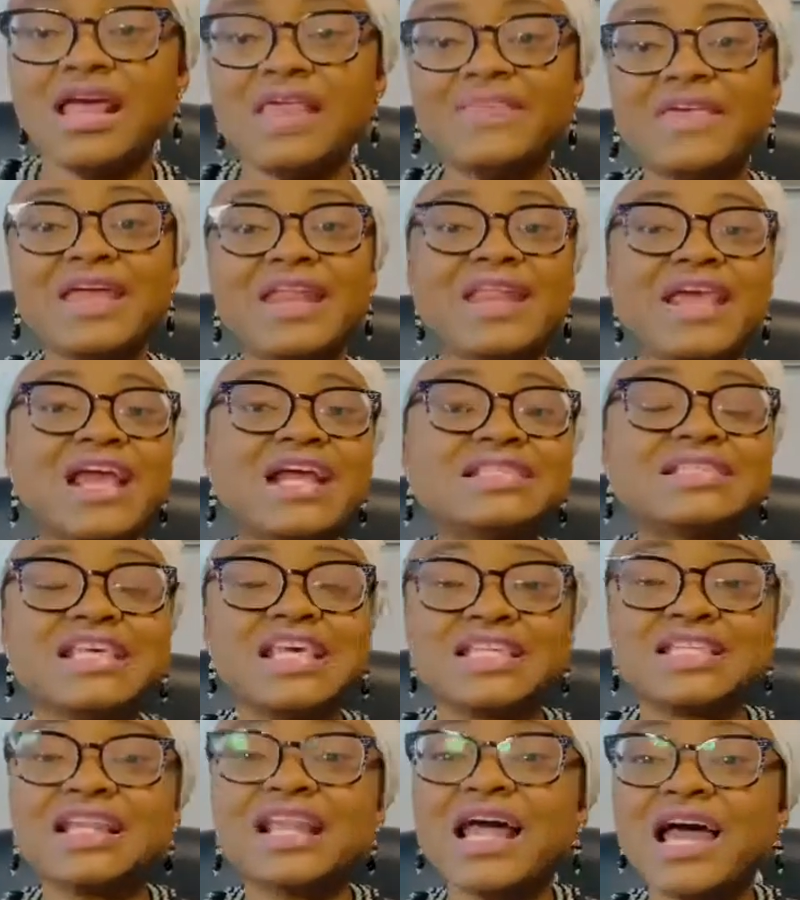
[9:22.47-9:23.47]
The next
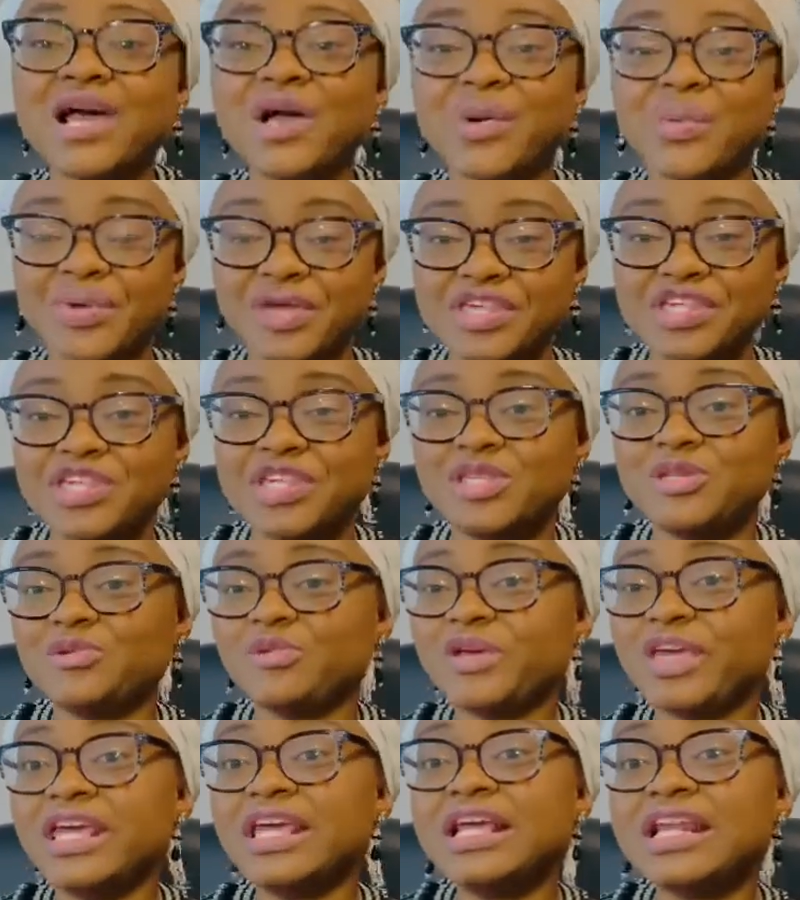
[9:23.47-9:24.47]
is language,
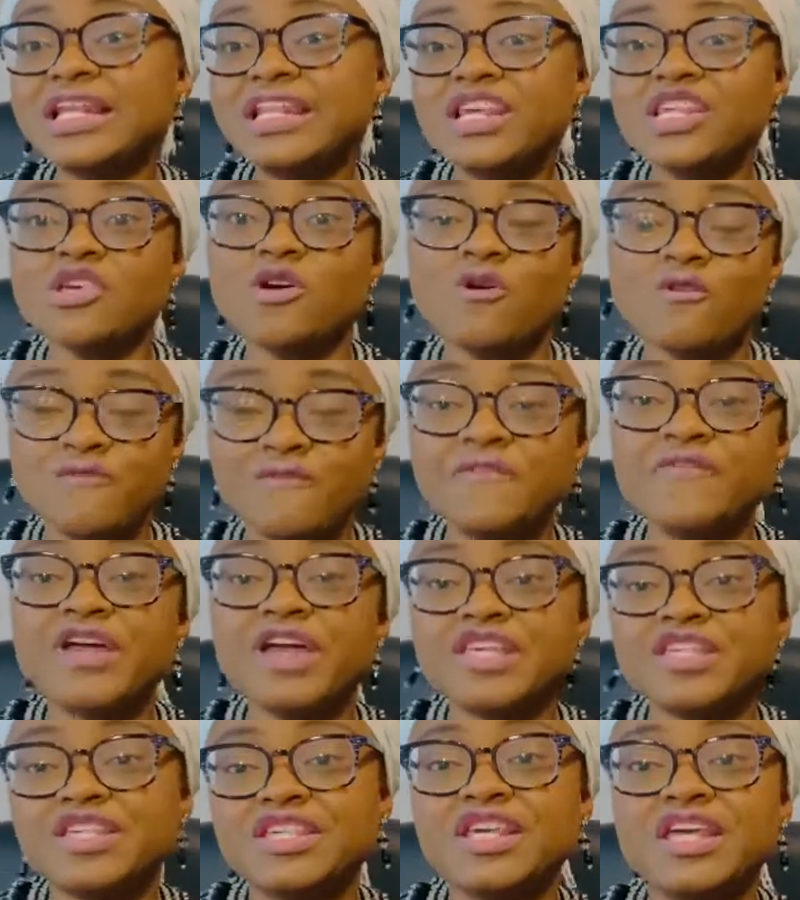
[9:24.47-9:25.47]
so English or
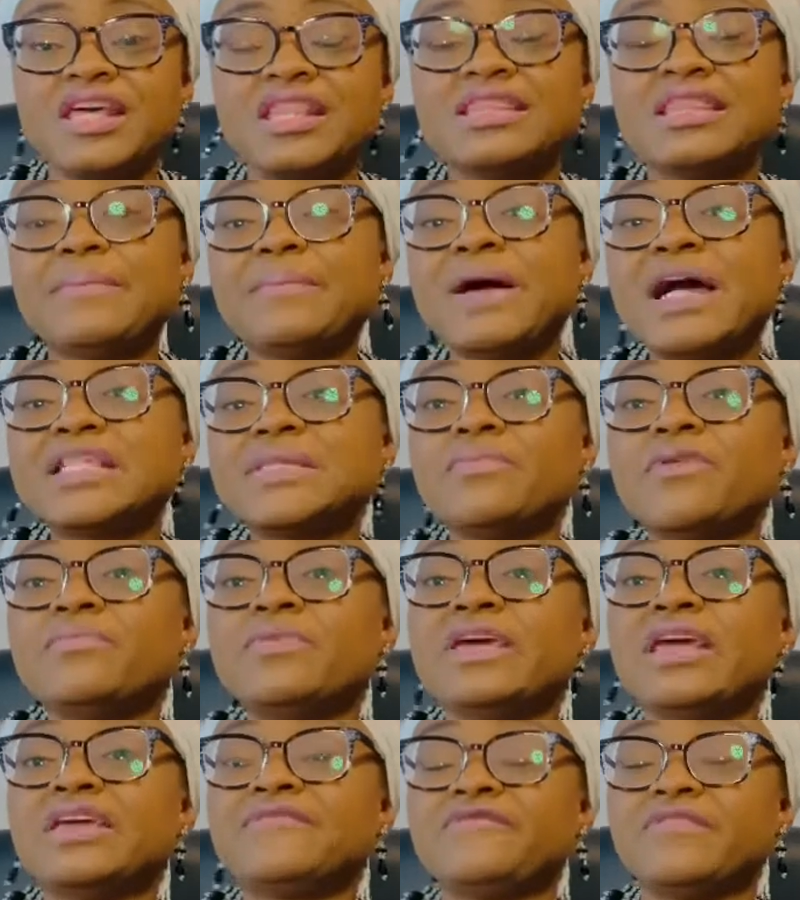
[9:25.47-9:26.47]
French. The maximum
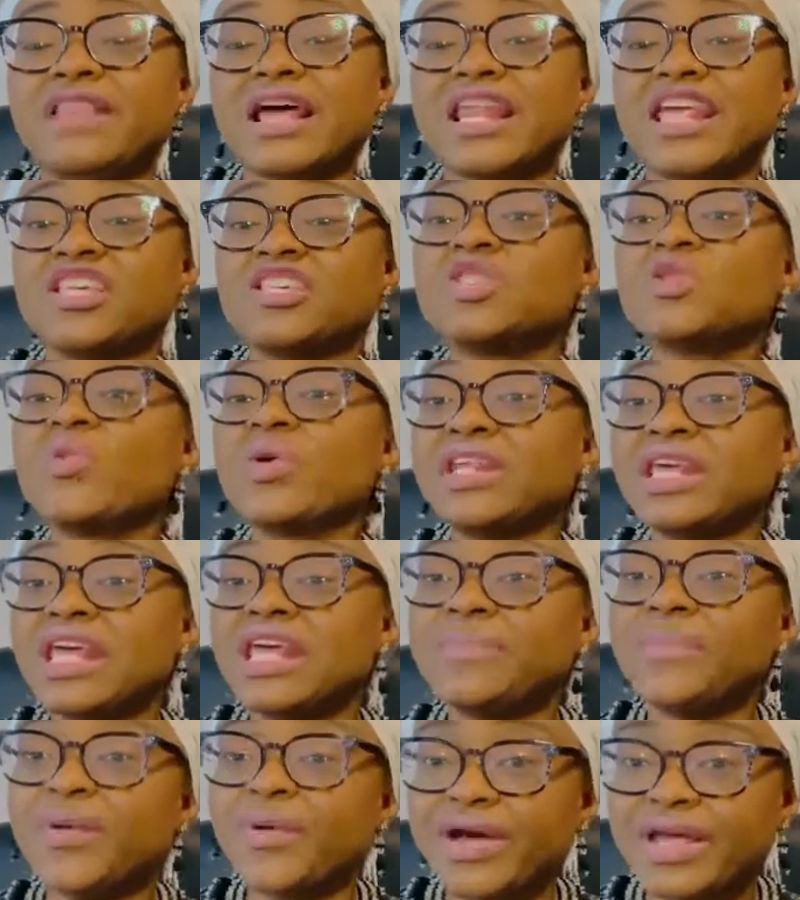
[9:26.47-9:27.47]
you get for that is
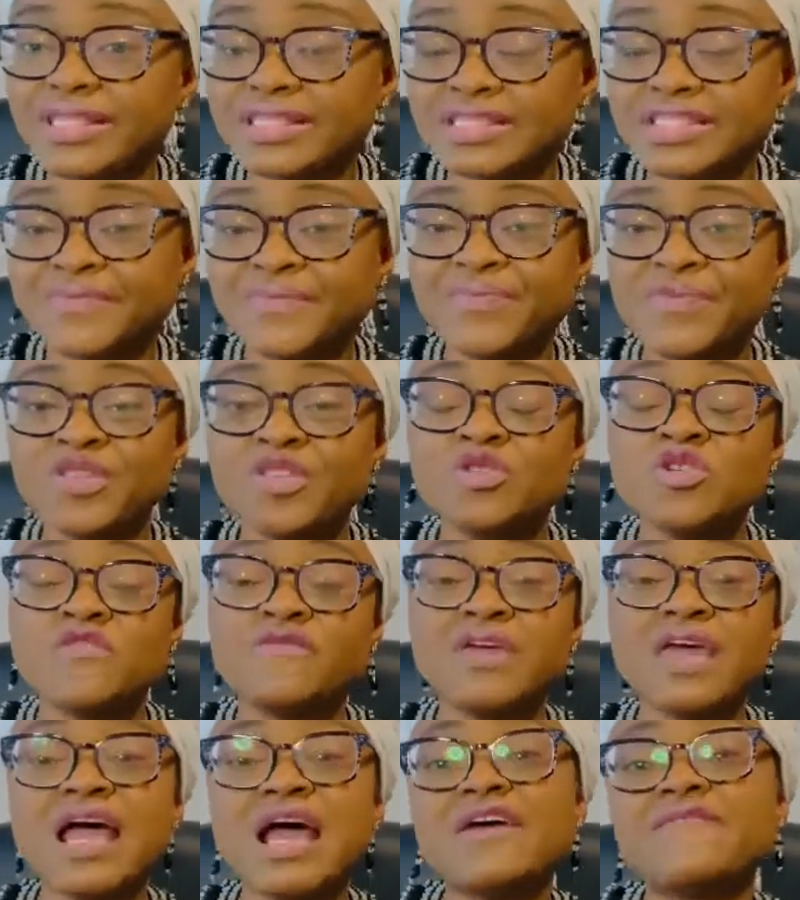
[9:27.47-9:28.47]
28 points. So
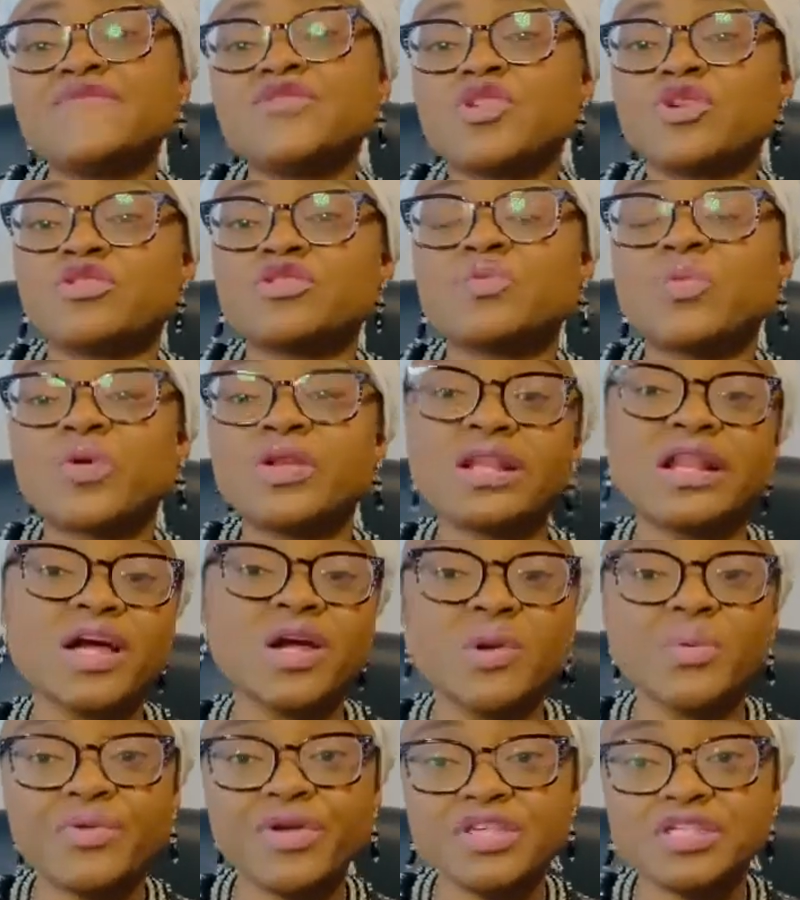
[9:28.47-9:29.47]
if you have just one
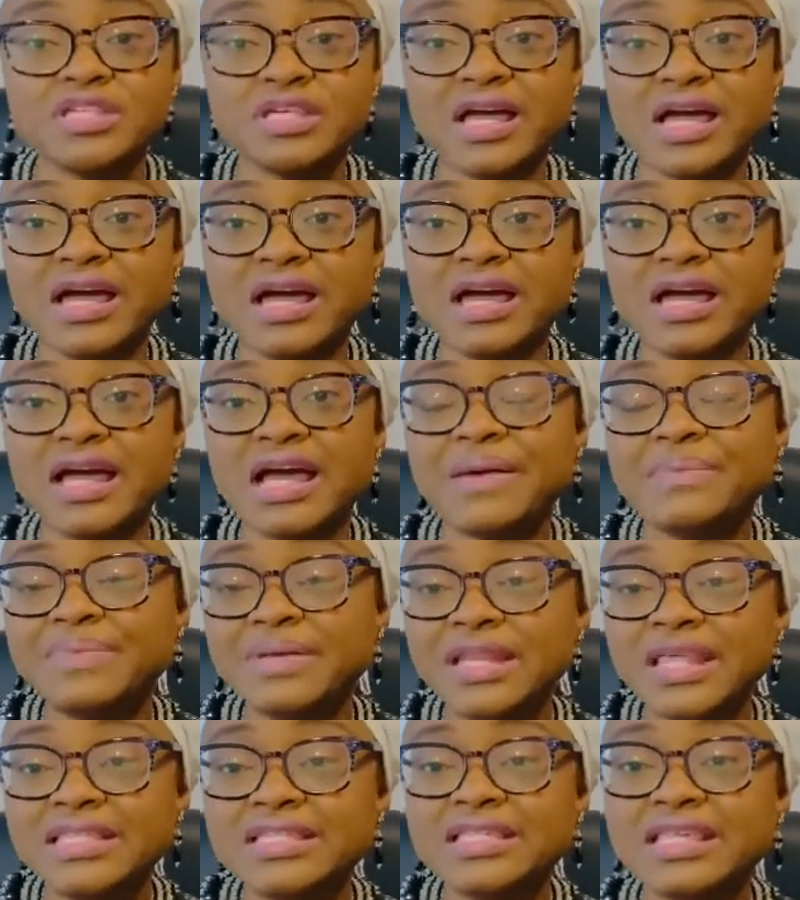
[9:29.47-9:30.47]
language
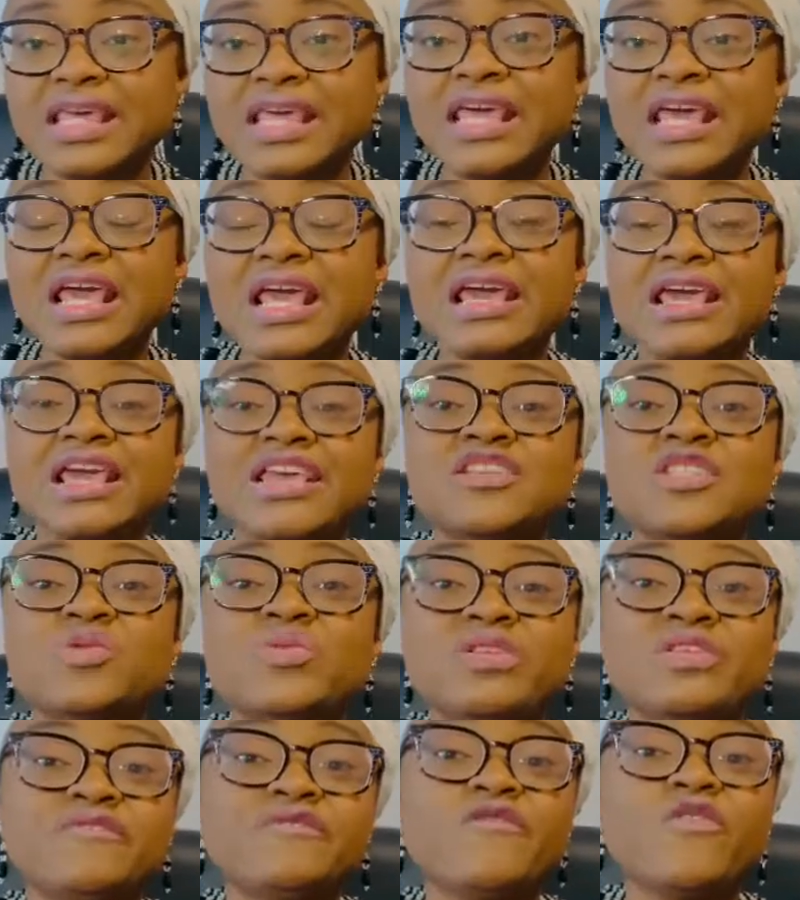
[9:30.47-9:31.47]
ability, it's
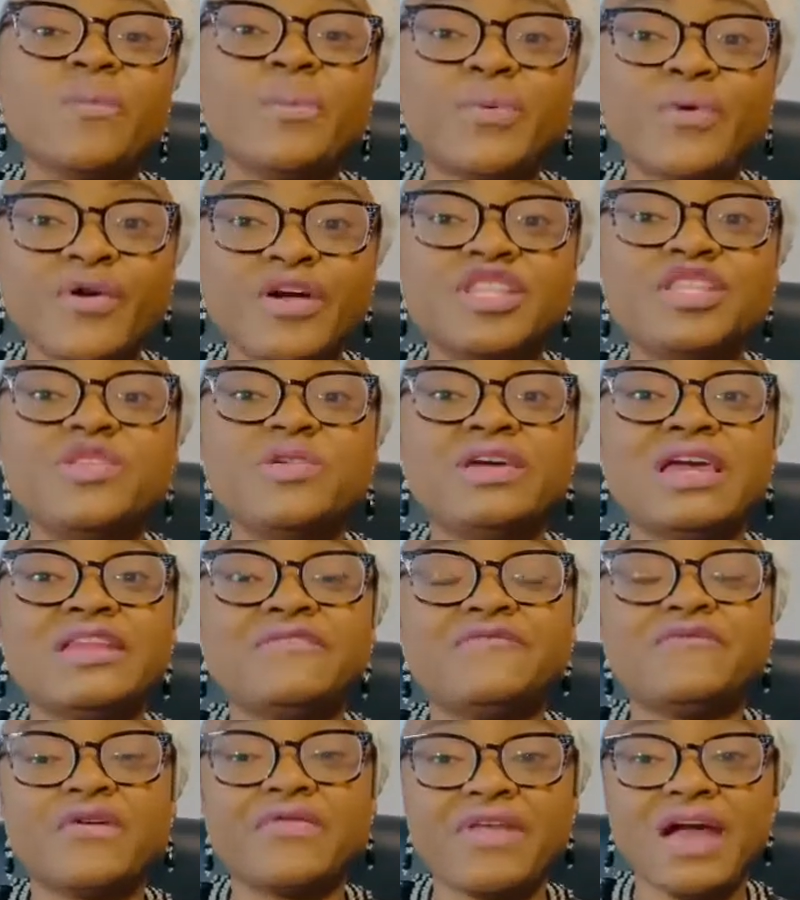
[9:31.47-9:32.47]
24 points you
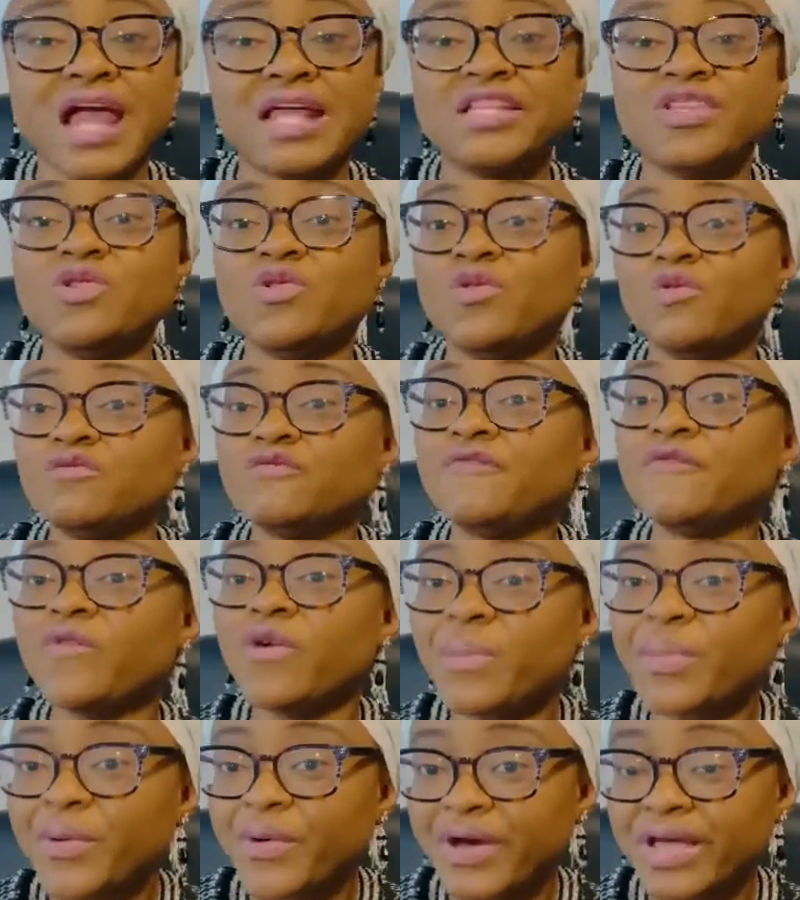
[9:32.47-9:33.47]
get for that. You lose
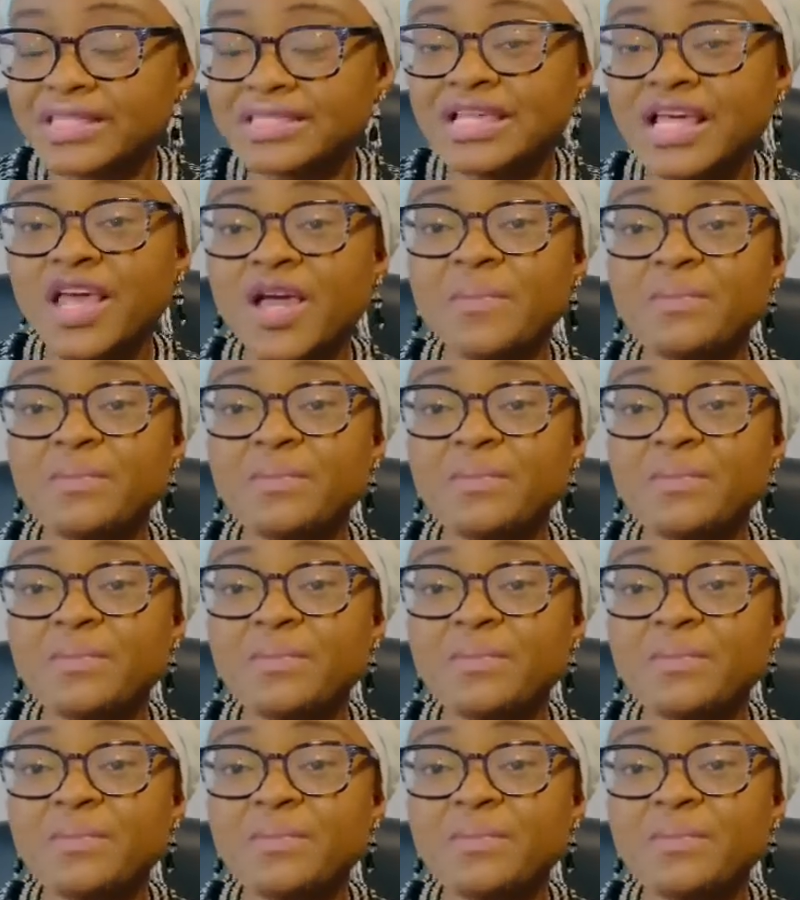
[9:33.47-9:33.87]
4 points.